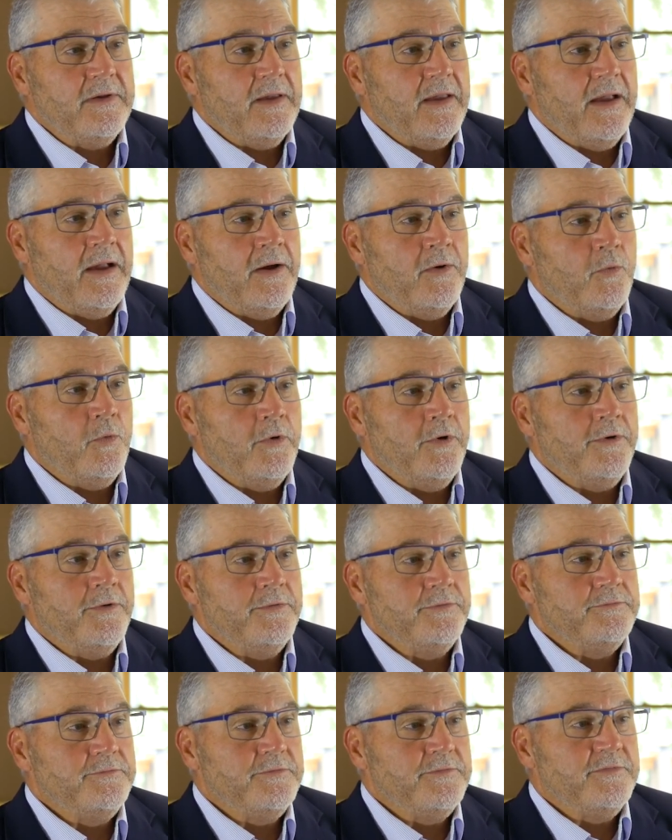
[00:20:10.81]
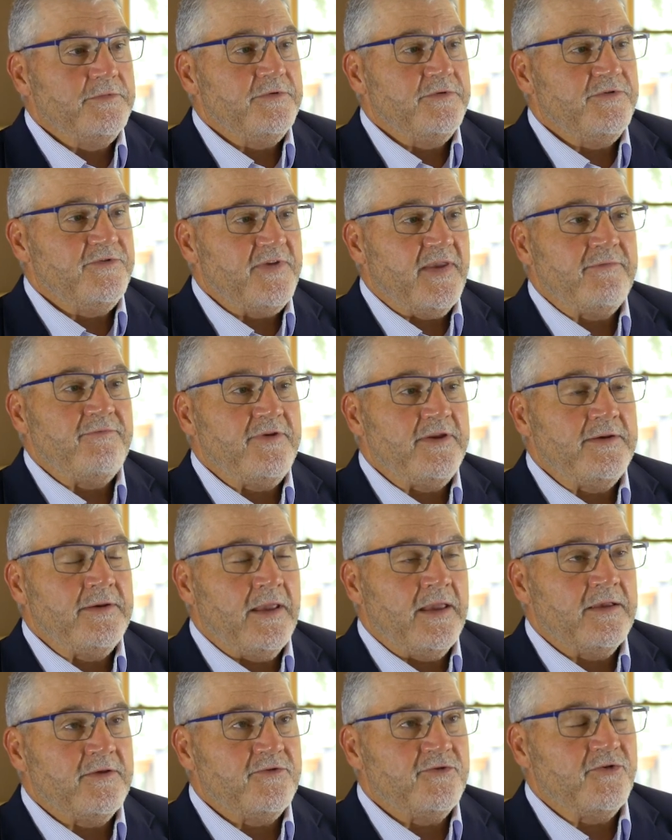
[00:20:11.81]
our safety net